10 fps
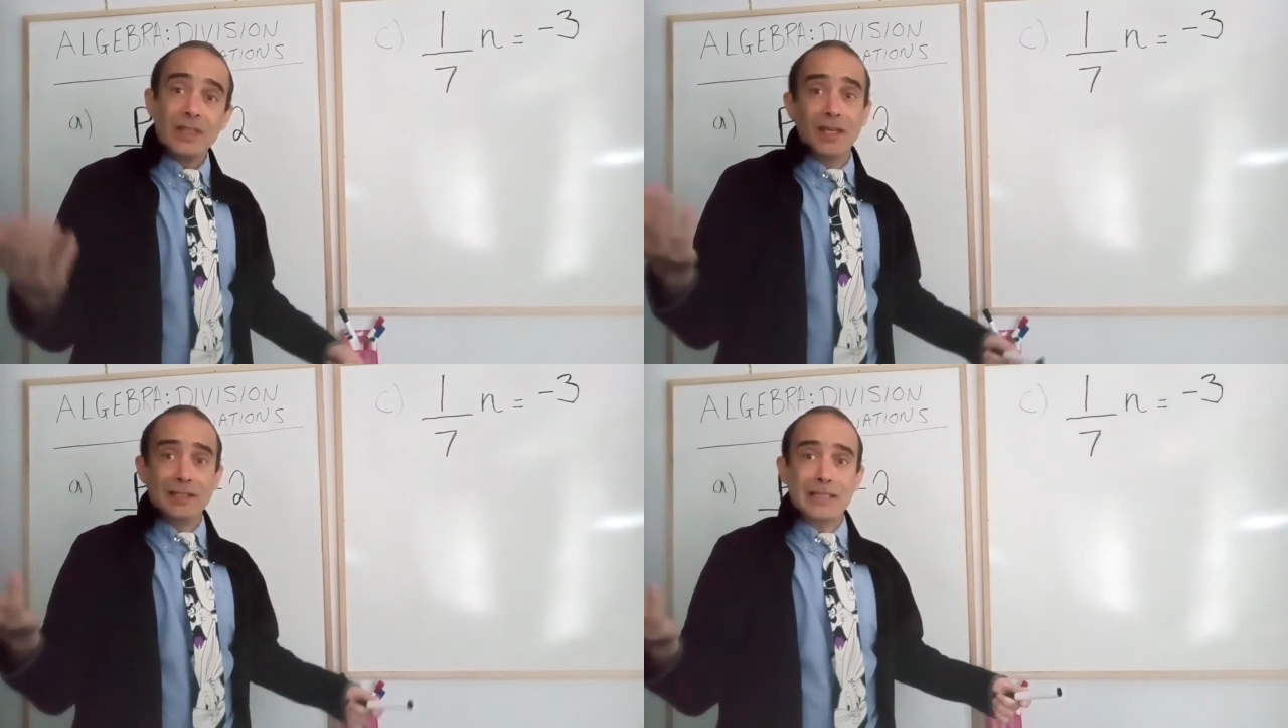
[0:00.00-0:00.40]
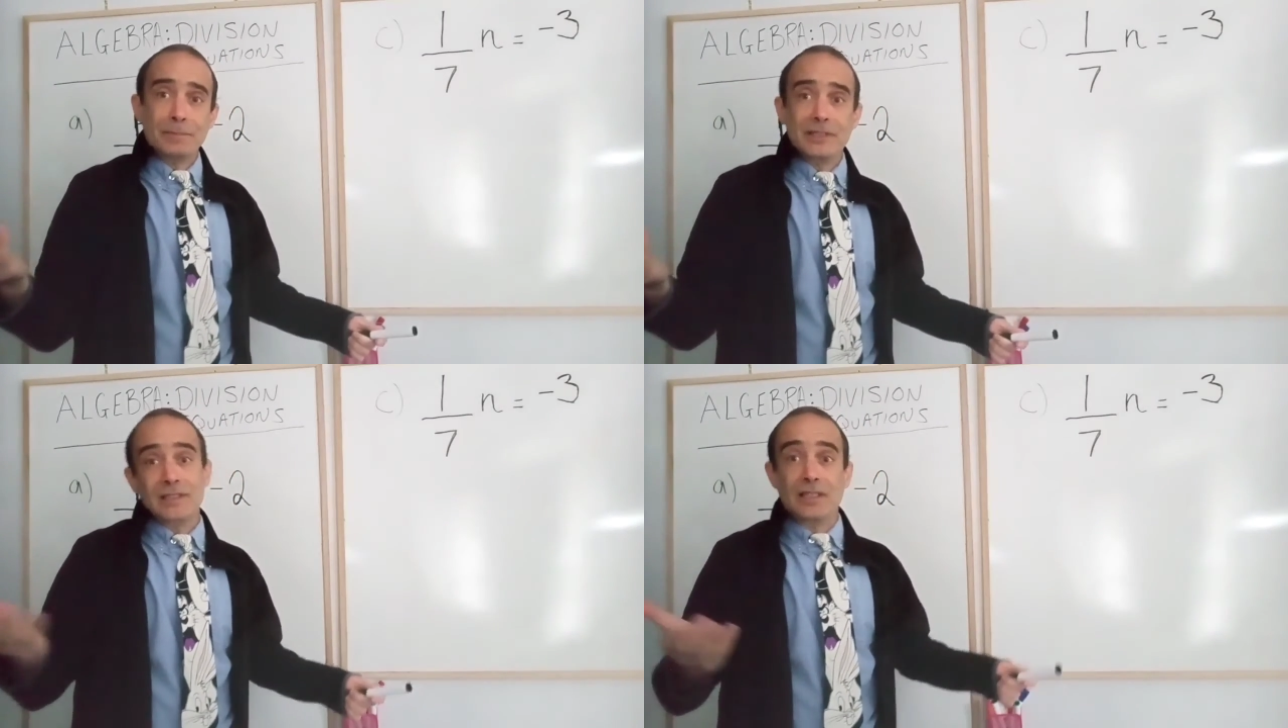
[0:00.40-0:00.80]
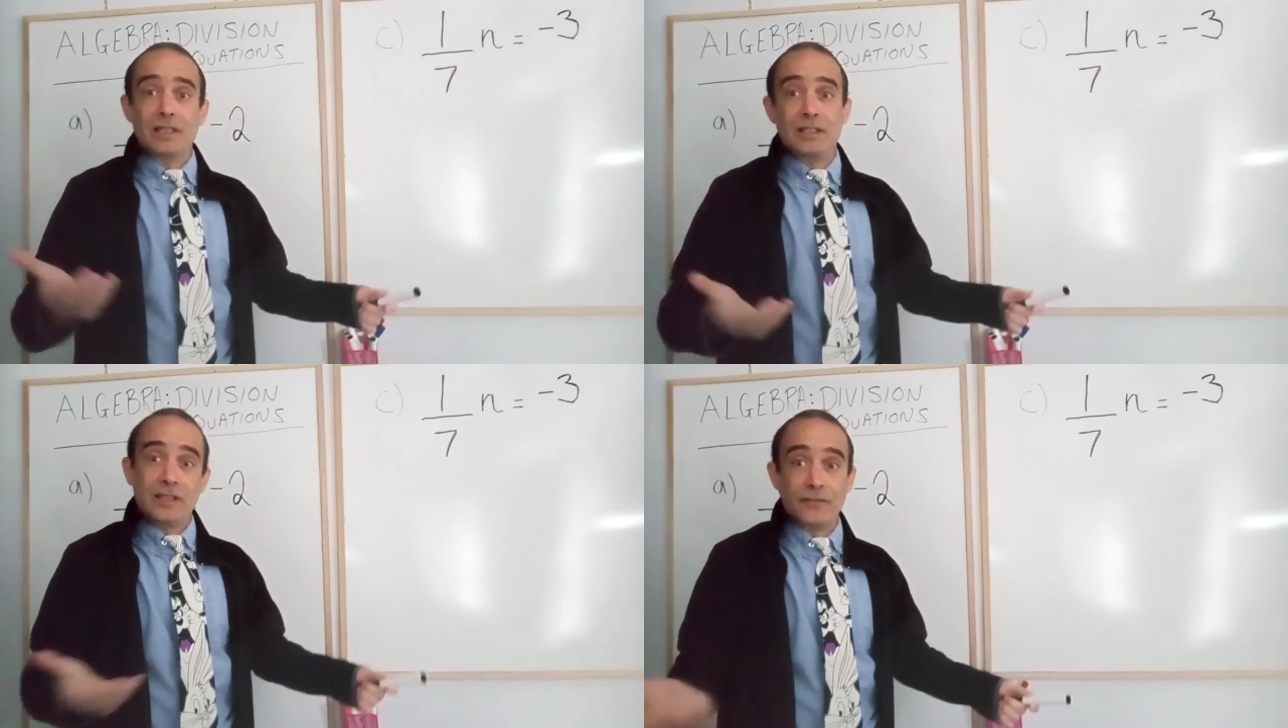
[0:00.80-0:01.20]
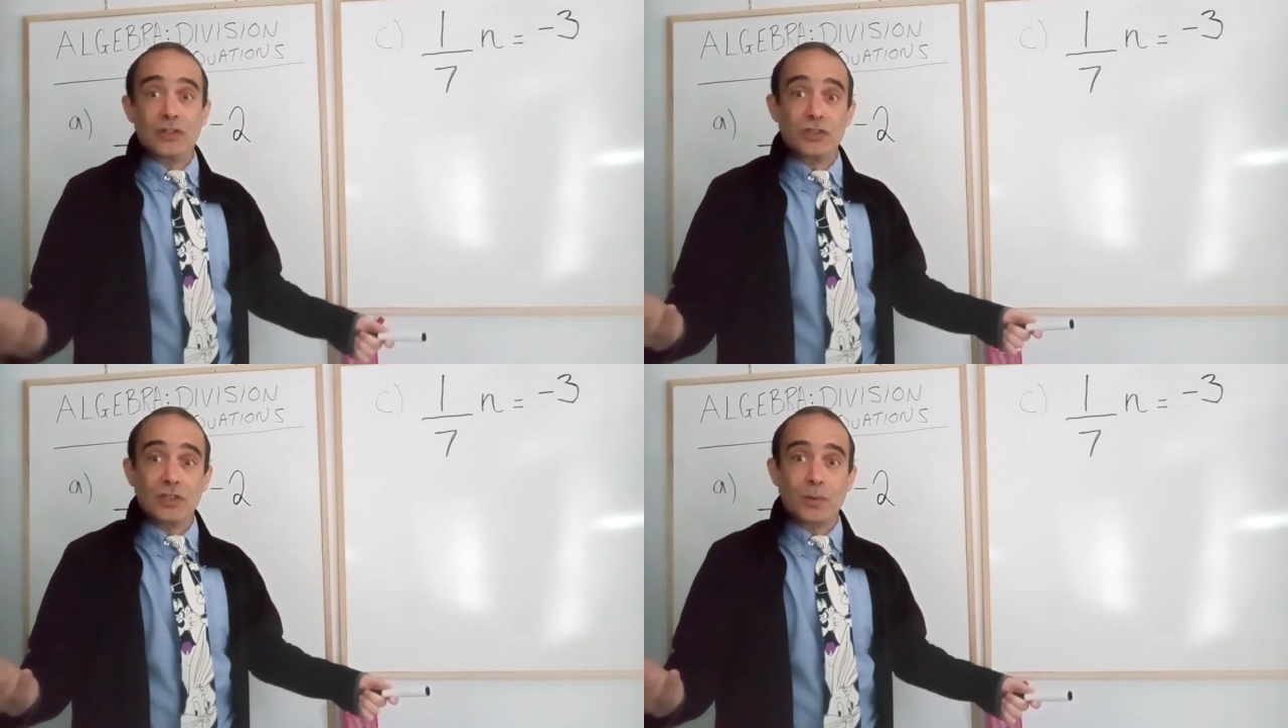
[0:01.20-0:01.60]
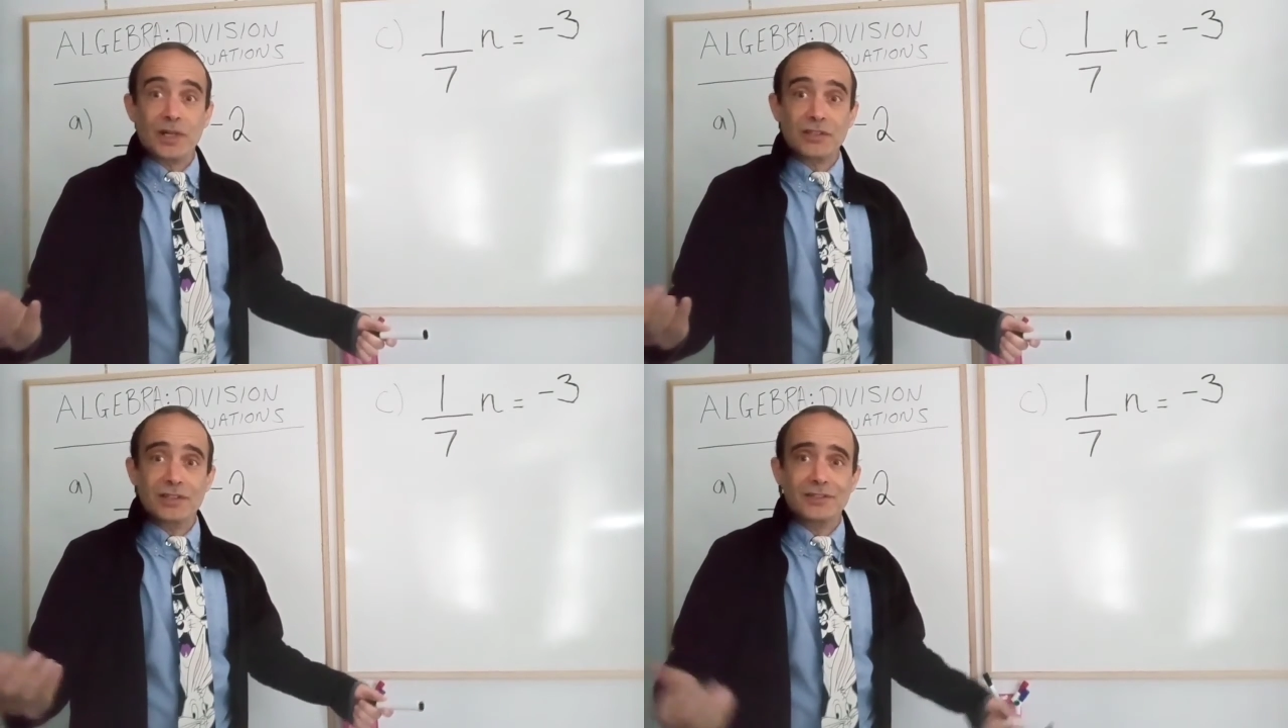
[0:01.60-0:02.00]
except it's division
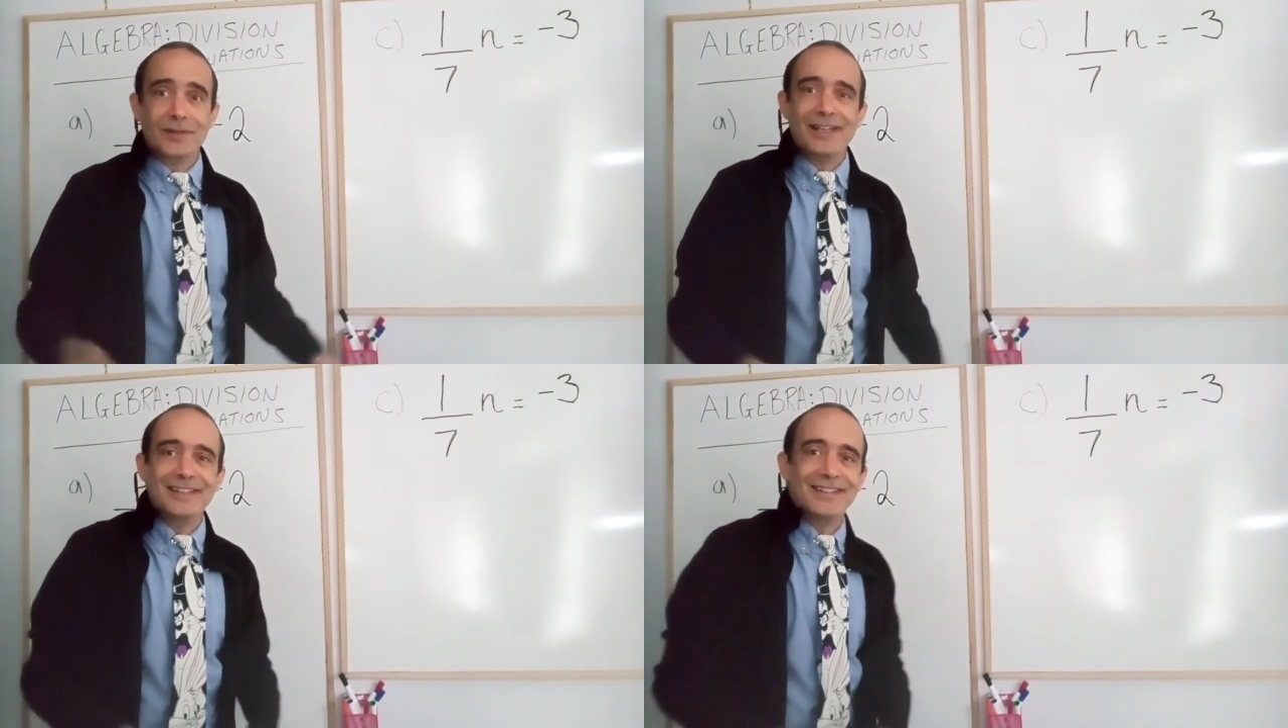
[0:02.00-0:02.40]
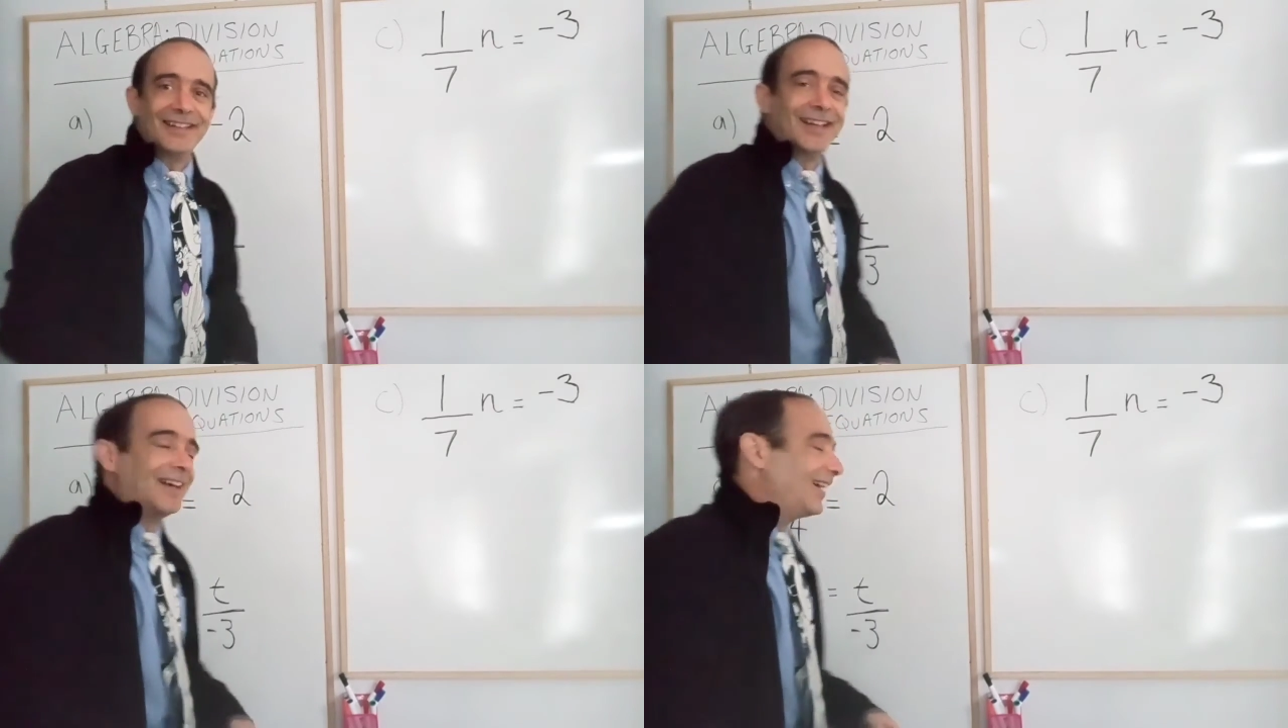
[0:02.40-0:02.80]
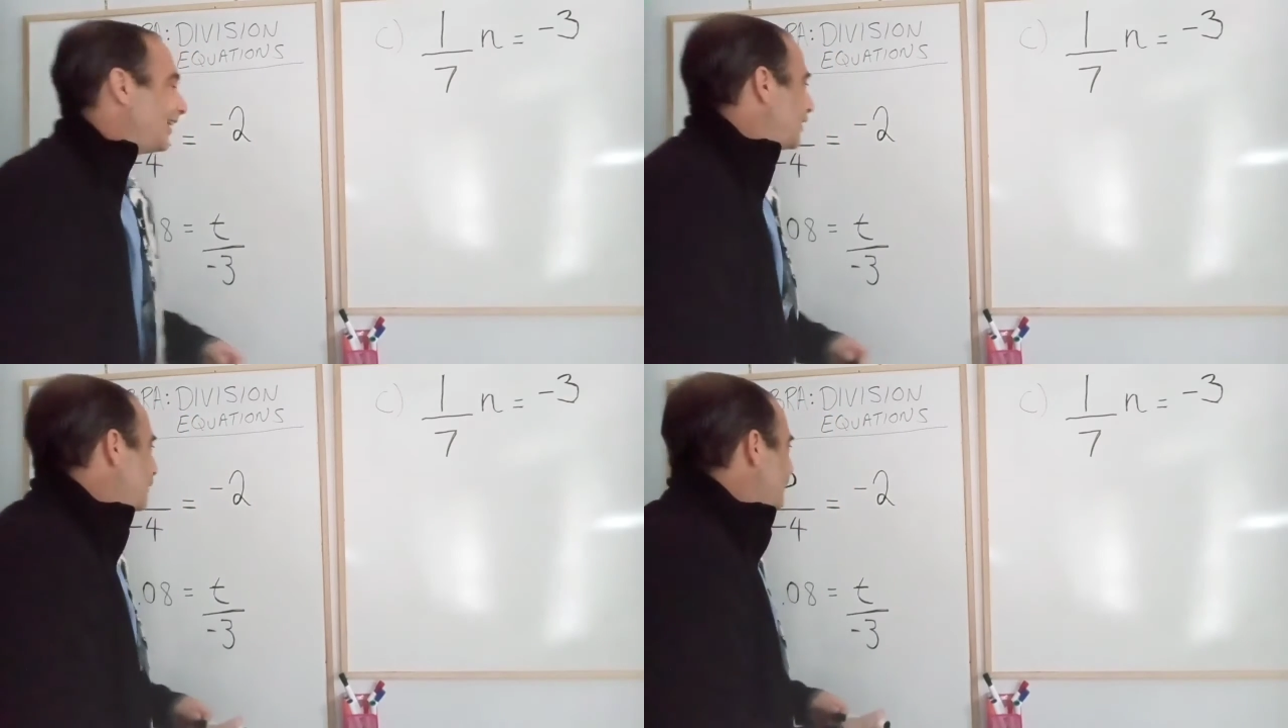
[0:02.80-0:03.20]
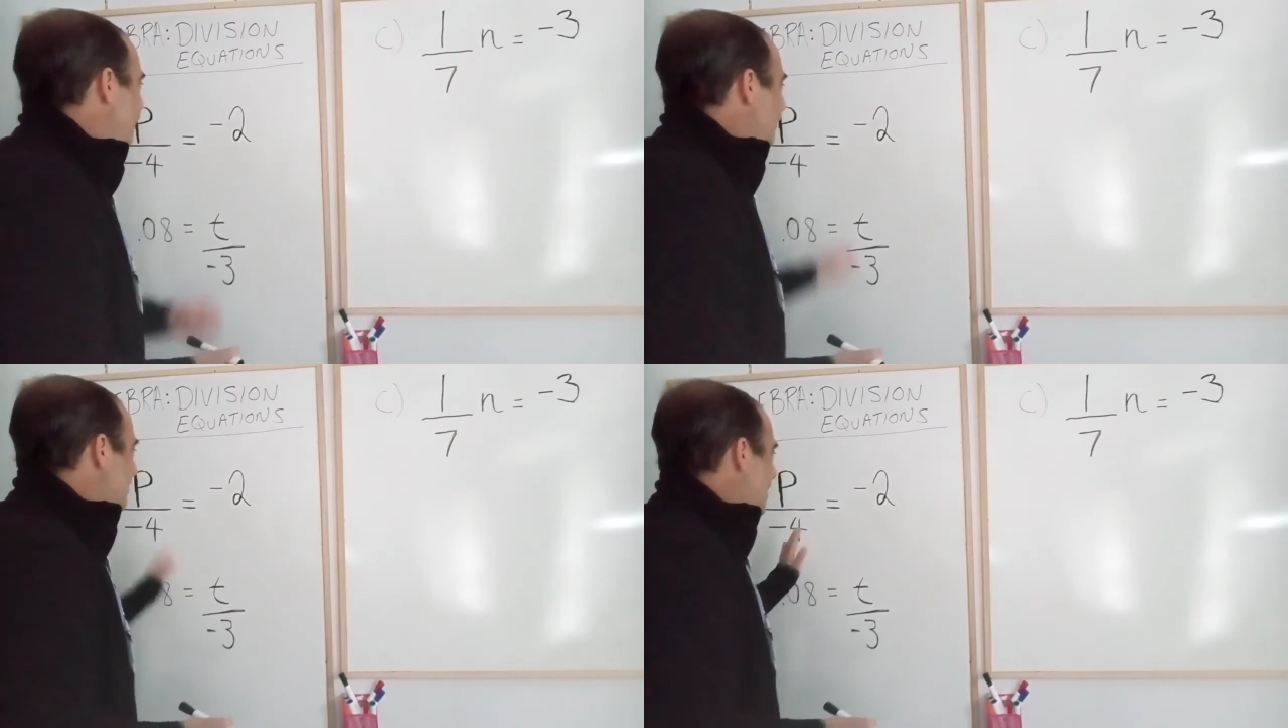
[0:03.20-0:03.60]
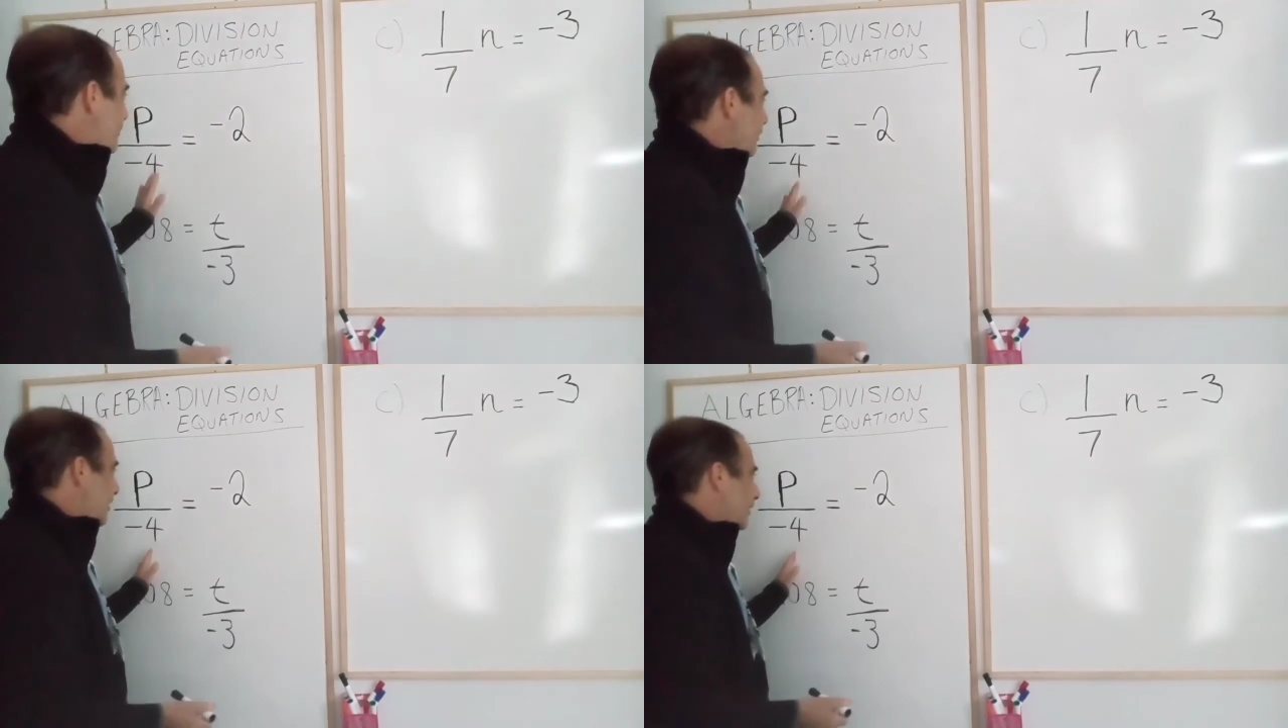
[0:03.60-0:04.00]
equations, right? For
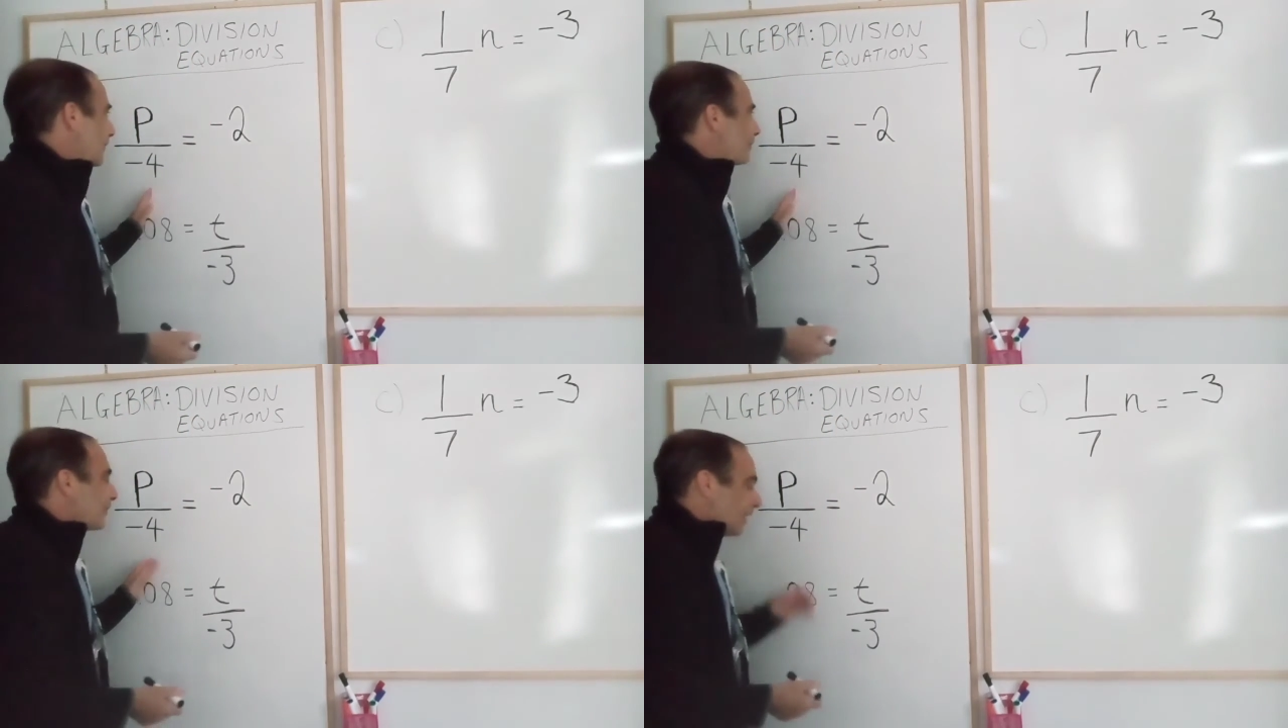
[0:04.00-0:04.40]
example, here.